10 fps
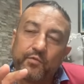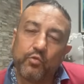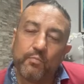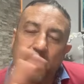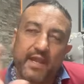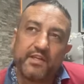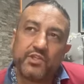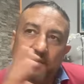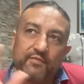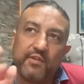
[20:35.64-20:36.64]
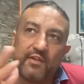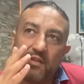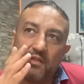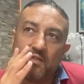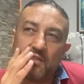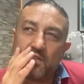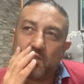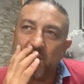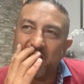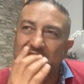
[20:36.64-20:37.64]
to manage everything in such a
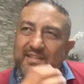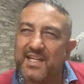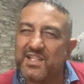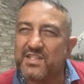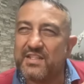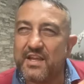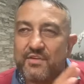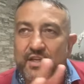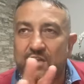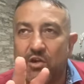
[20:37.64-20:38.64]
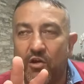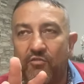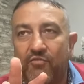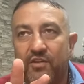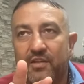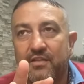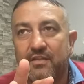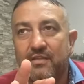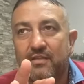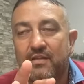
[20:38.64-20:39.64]
way that there is never a conflict,
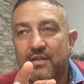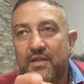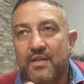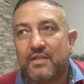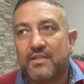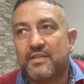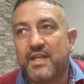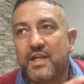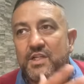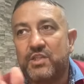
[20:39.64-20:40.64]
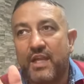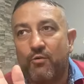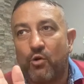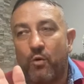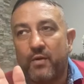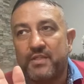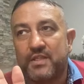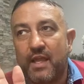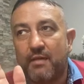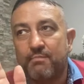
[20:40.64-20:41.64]
that there is always
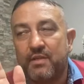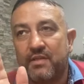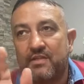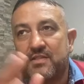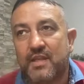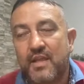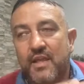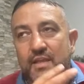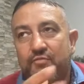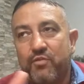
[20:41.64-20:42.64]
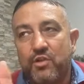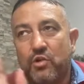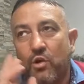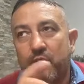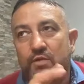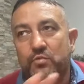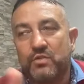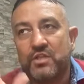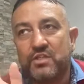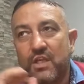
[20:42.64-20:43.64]
happiness. And if we go into
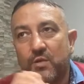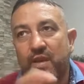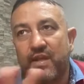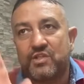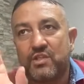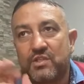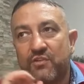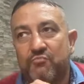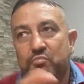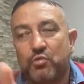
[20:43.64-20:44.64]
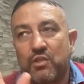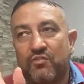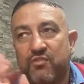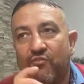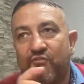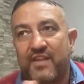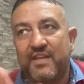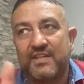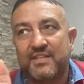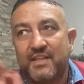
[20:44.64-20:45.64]
these directions of beautiful
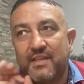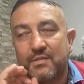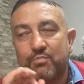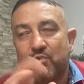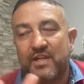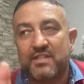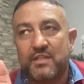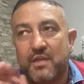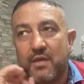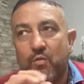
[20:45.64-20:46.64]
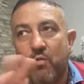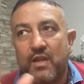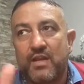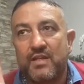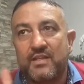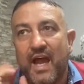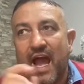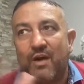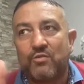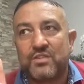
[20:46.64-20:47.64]
feelings and expressing and willing the
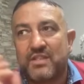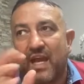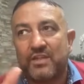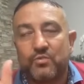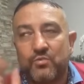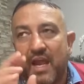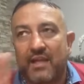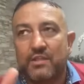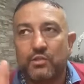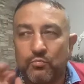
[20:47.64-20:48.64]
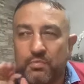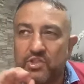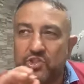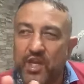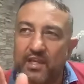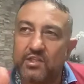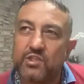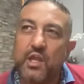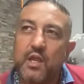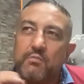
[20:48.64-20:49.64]
outside reality to be
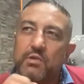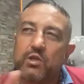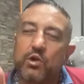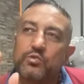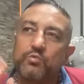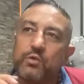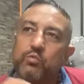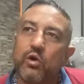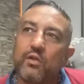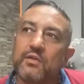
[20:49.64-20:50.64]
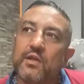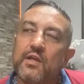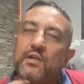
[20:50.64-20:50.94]
changed because we want